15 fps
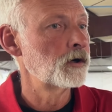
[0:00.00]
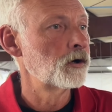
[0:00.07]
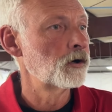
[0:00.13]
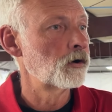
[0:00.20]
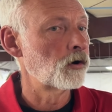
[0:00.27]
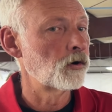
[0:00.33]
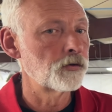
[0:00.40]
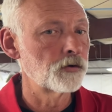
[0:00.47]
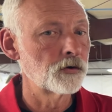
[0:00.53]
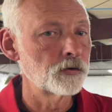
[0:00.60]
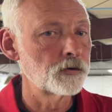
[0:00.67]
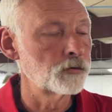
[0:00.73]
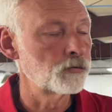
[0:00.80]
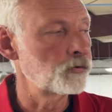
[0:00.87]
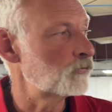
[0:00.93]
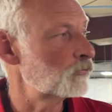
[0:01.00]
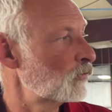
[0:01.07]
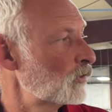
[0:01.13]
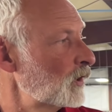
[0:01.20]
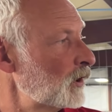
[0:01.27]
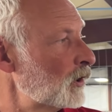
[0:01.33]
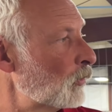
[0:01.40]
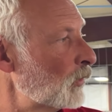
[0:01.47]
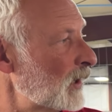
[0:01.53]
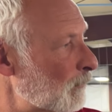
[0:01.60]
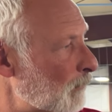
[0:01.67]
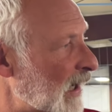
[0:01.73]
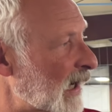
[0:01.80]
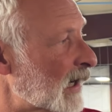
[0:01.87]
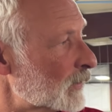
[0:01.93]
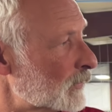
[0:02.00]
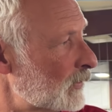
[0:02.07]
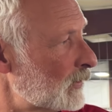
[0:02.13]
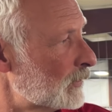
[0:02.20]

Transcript: Although there was really no impact.